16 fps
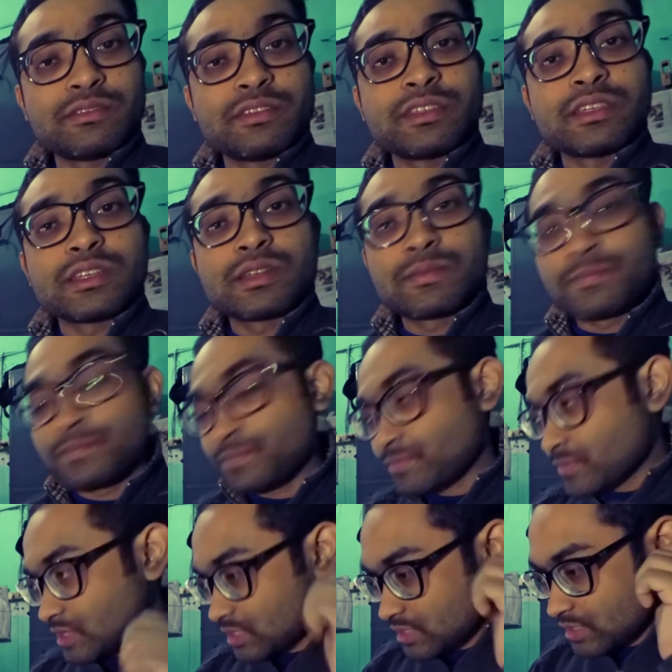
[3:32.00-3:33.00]
Visit.
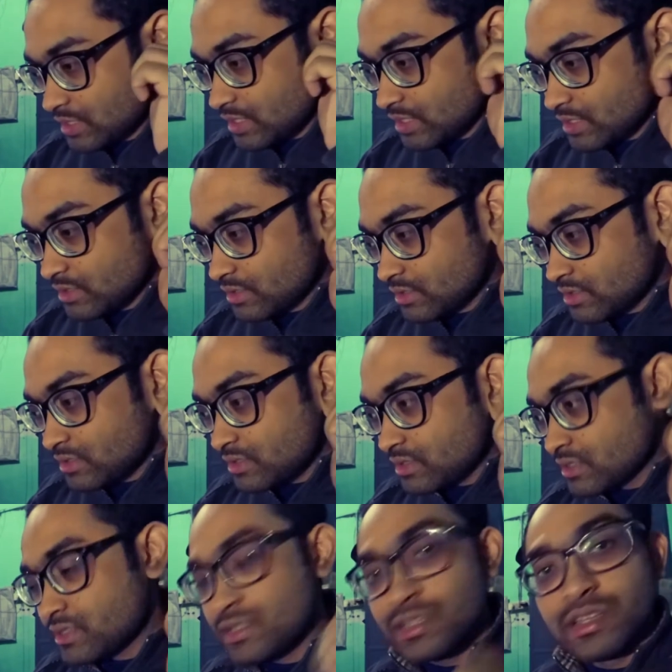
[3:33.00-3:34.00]
Like, it is
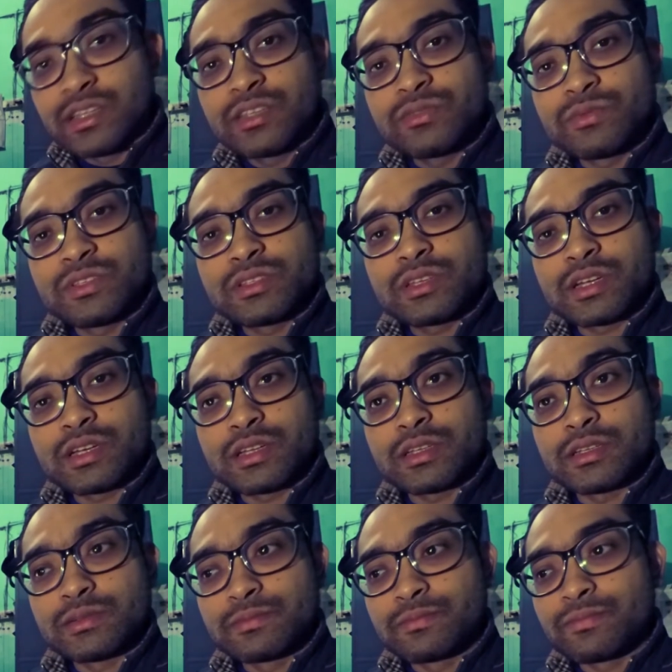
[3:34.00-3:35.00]
the series we
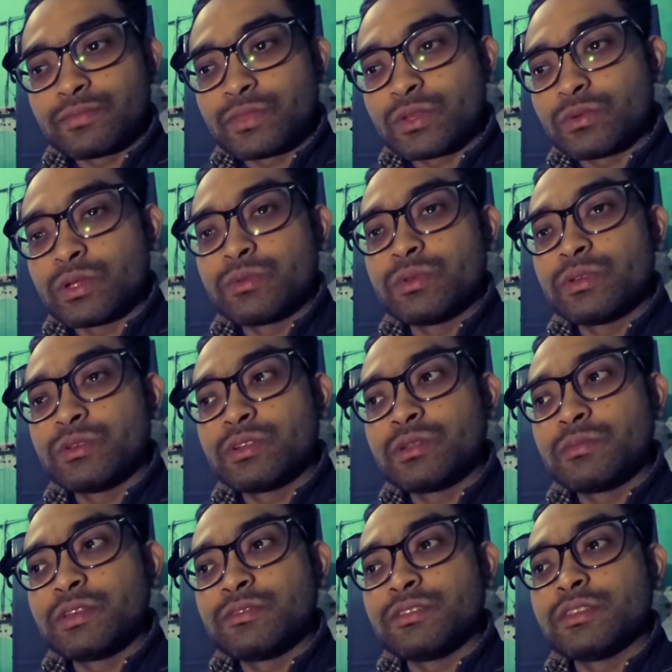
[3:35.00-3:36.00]
started where we will
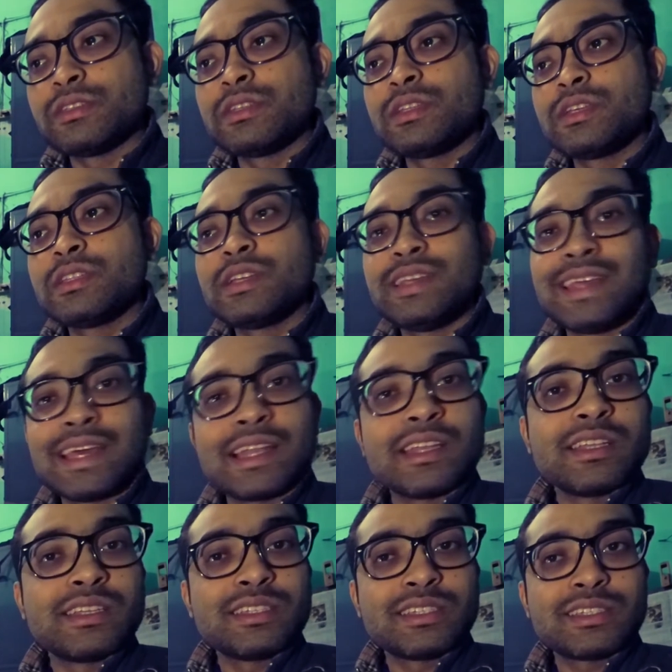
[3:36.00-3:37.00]
be visiting the
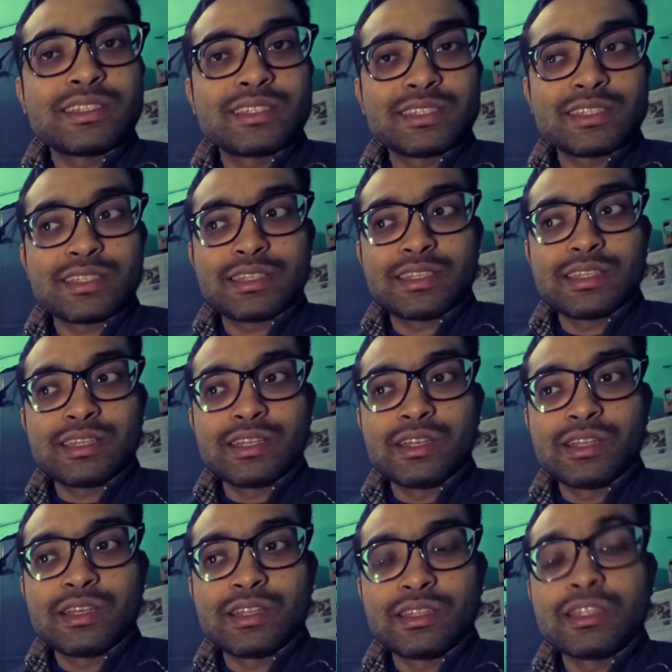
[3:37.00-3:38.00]
galleries,
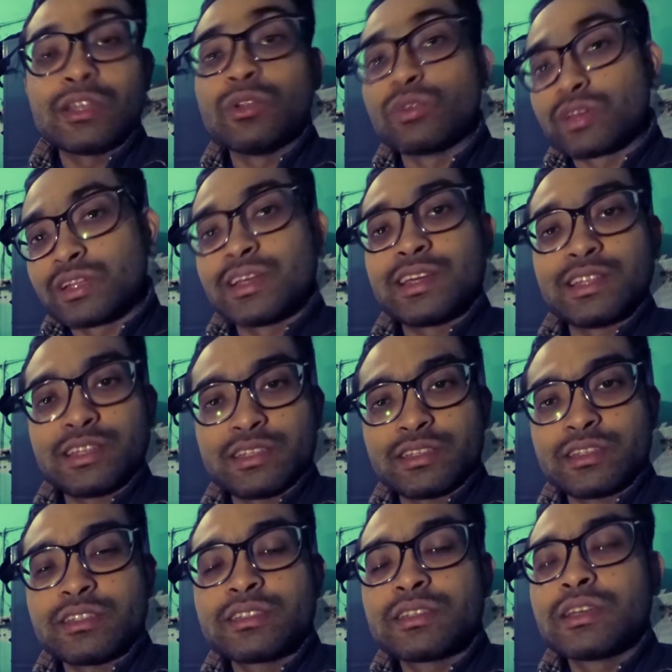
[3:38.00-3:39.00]
the local
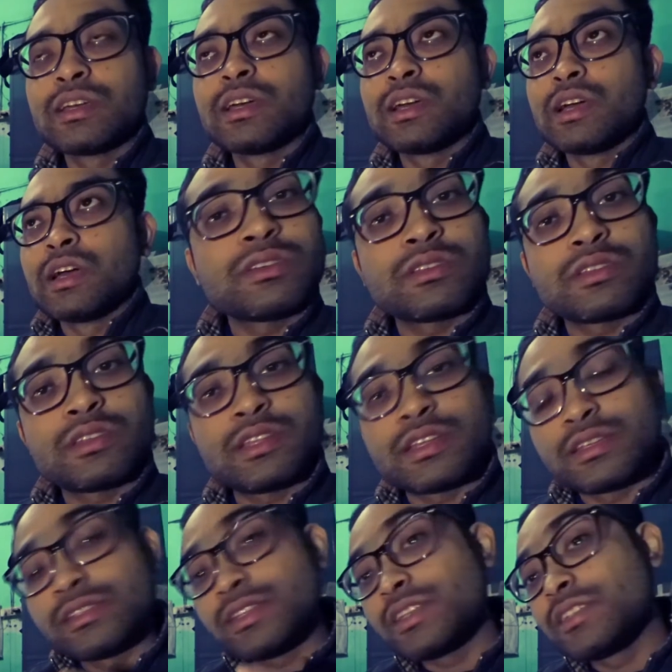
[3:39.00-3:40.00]
galleries. There
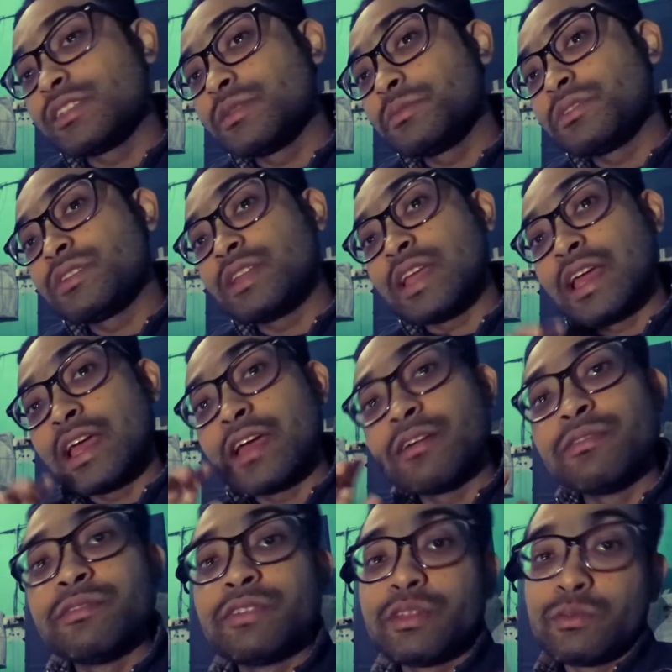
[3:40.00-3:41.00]
is an exhibition
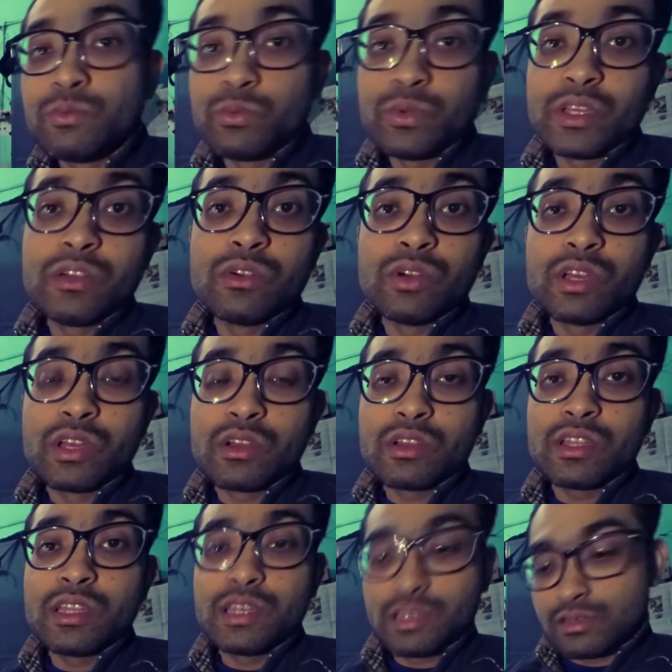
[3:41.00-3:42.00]
every week going on
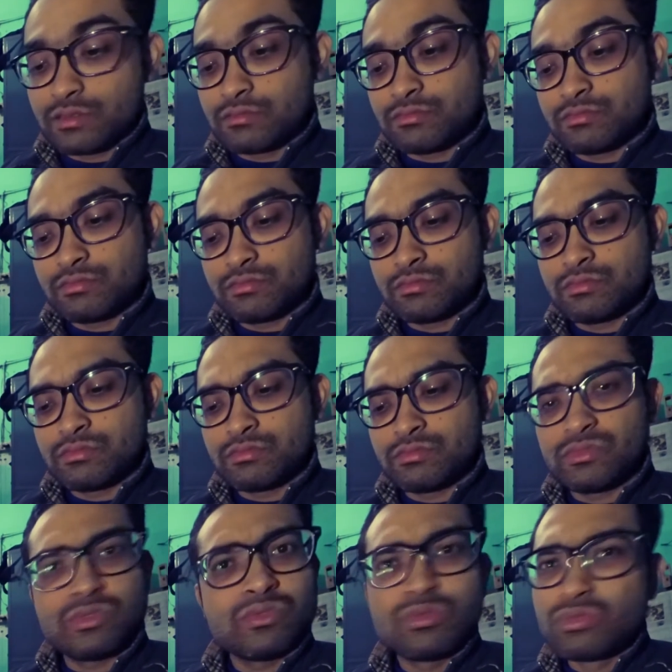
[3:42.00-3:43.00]
in
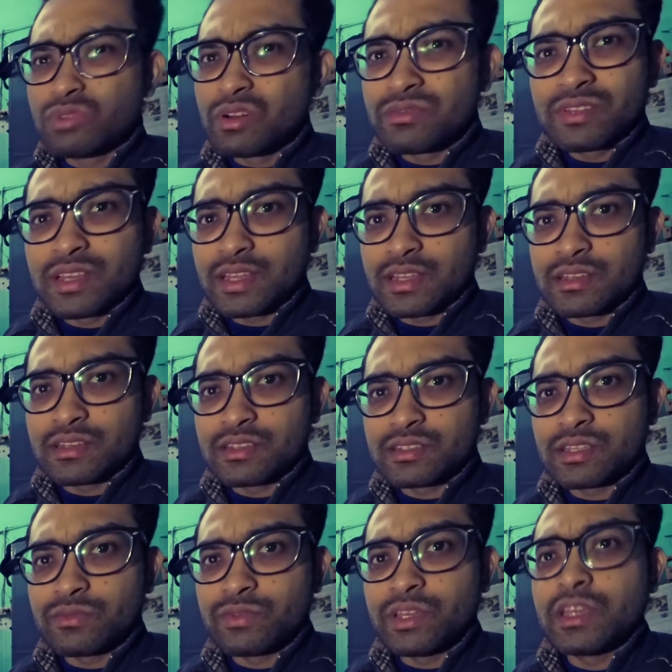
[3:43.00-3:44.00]
2 of the galleries
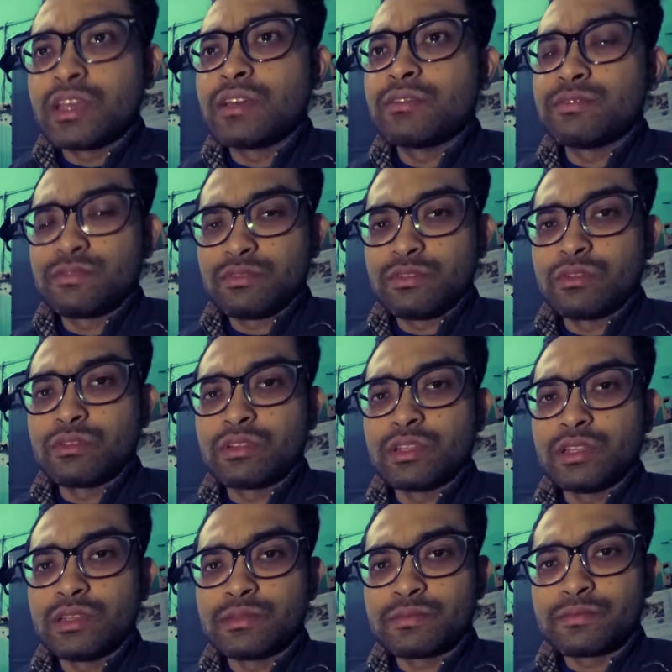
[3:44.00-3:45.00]
that we have
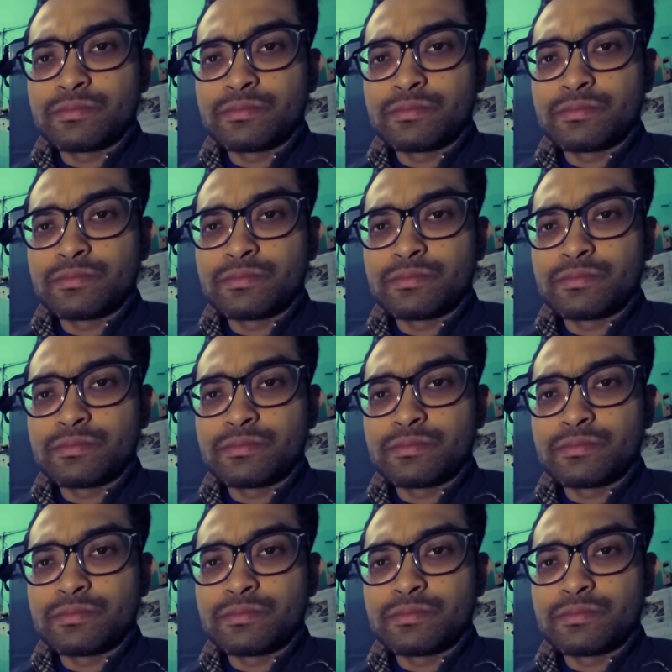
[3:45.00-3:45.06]
locally,